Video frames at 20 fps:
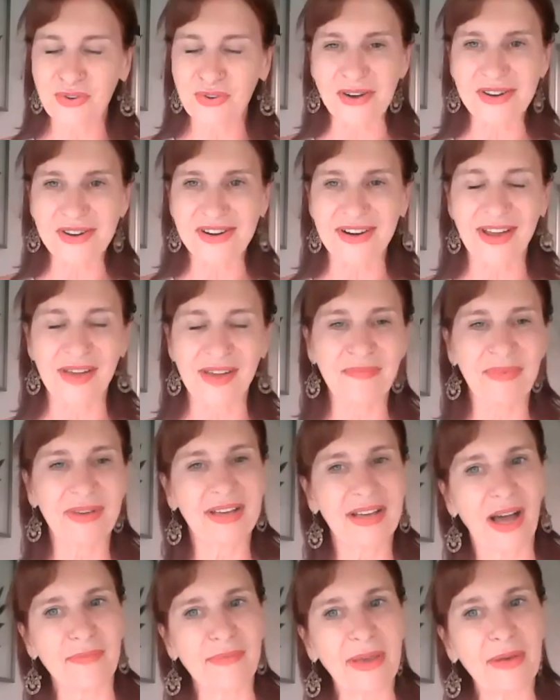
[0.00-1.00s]
stronger
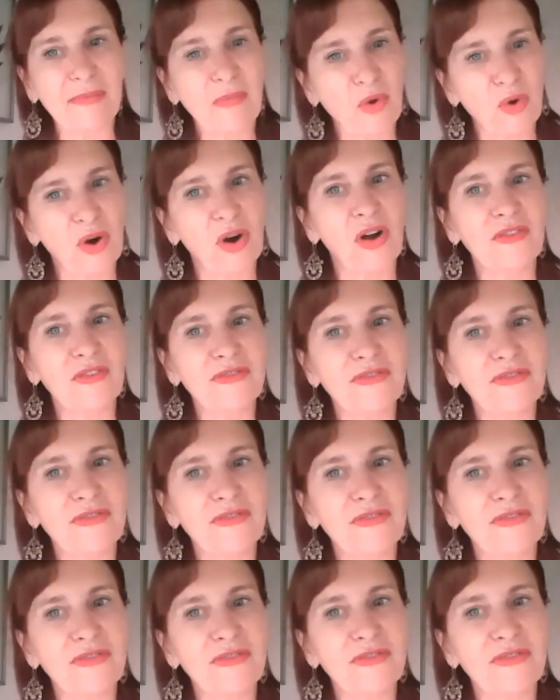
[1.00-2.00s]
and becoming more of
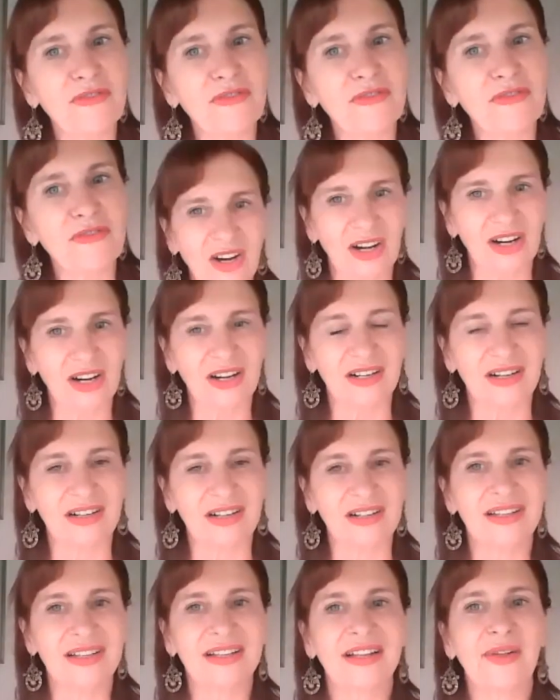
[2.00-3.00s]
who you really
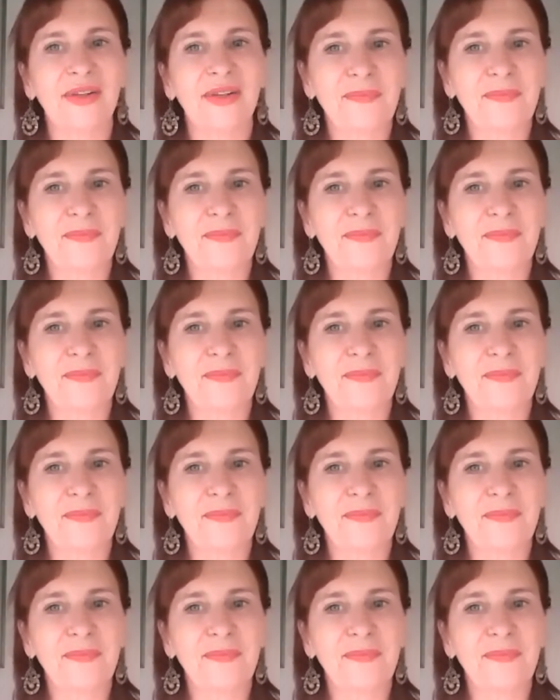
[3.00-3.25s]
are,